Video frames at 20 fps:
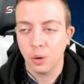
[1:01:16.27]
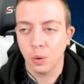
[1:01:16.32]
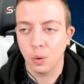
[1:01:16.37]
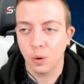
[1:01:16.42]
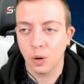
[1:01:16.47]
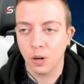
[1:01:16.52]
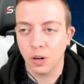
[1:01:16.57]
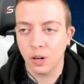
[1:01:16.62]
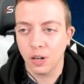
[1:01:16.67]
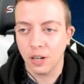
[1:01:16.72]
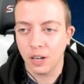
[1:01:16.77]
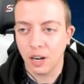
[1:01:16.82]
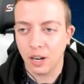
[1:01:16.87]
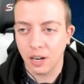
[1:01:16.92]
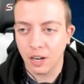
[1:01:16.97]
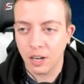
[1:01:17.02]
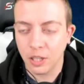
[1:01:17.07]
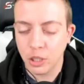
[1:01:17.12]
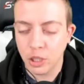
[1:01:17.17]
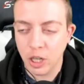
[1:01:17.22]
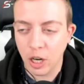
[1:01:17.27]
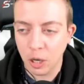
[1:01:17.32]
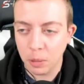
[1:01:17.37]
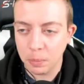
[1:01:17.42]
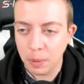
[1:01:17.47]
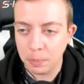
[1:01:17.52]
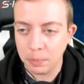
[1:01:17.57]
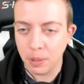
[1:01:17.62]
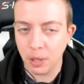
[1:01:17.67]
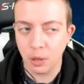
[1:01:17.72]
or a channel
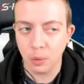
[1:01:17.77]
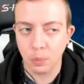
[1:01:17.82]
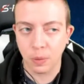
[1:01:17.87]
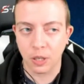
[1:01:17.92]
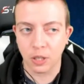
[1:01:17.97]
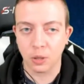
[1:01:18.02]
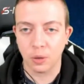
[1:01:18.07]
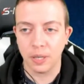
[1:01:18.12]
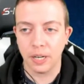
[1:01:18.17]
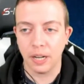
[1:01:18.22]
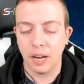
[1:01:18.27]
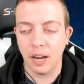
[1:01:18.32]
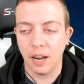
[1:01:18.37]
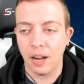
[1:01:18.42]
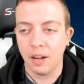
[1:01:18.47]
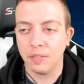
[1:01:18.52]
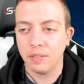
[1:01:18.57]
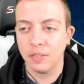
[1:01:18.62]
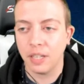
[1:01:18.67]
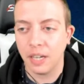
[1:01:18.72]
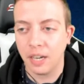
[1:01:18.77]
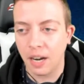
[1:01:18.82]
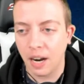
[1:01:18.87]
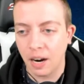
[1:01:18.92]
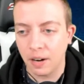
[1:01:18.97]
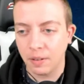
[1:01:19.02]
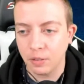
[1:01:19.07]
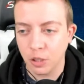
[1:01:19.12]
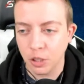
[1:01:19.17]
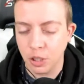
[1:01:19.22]
member, we're going to have the
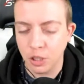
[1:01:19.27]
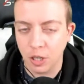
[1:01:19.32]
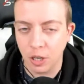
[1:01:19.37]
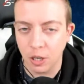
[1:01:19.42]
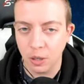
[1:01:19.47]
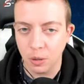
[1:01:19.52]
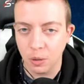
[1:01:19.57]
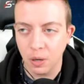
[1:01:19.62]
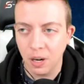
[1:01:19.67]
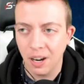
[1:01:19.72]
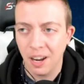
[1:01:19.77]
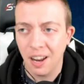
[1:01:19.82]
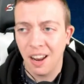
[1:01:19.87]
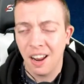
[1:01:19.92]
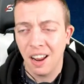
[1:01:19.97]
after show